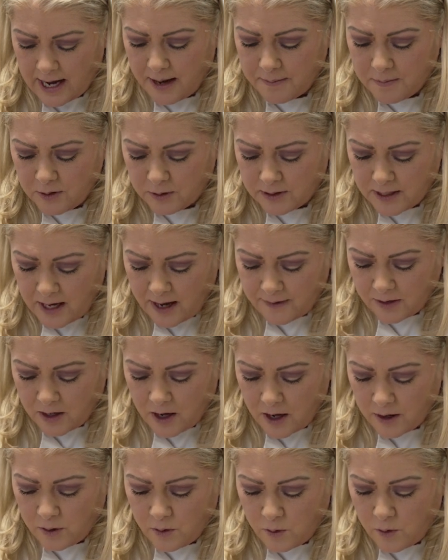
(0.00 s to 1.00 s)
I'm using
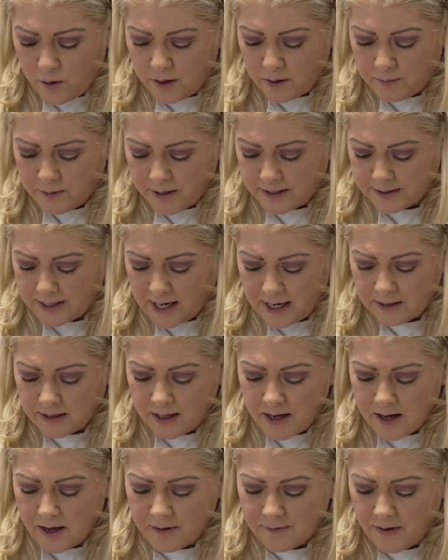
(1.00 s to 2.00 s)
avocado oil because I
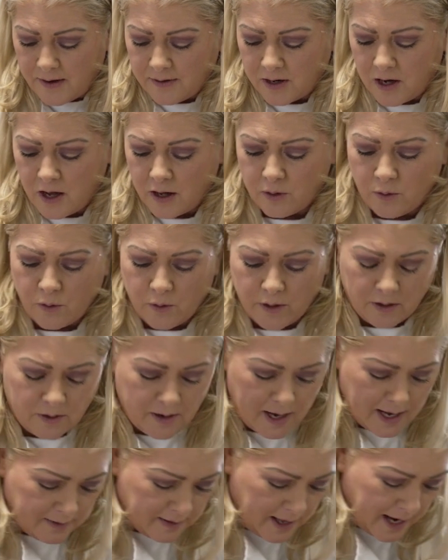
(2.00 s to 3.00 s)
love avocado oil.
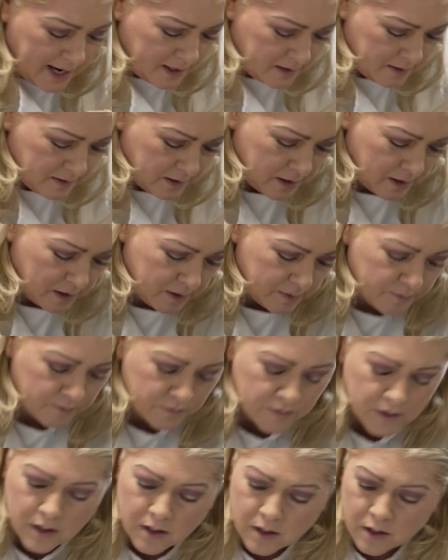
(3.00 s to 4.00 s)
I like the
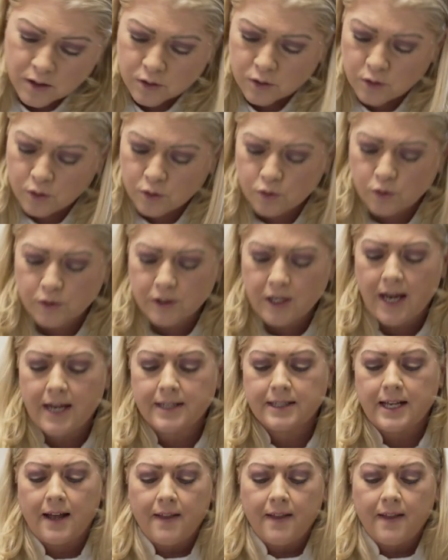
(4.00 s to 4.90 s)
neutral taste.